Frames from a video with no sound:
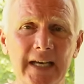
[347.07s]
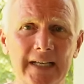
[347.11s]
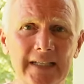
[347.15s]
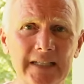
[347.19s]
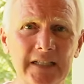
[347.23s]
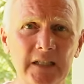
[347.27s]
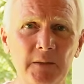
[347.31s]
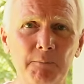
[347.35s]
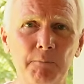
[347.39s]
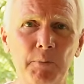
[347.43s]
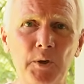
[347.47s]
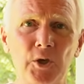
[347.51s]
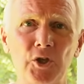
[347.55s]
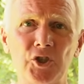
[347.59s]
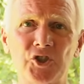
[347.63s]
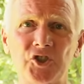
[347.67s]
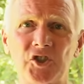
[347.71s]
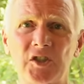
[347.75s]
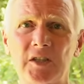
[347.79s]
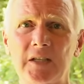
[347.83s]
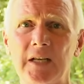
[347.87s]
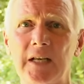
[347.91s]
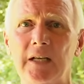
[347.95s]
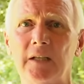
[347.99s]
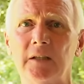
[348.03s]
anti
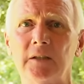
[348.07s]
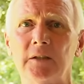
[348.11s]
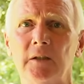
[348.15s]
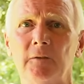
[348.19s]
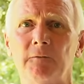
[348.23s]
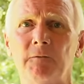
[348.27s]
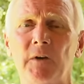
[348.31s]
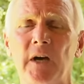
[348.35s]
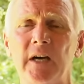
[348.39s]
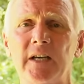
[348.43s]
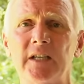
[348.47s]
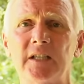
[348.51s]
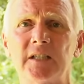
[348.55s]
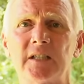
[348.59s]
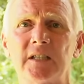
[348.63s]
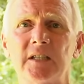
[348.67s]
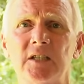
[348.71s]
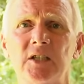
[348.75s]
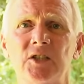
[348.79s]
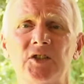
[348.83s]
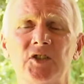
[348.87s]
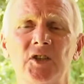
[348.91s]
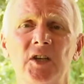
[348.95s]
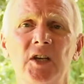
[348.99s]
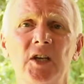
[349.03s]
personnel
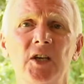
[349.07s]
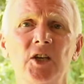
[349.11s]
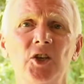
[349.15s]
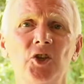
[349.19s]
devices,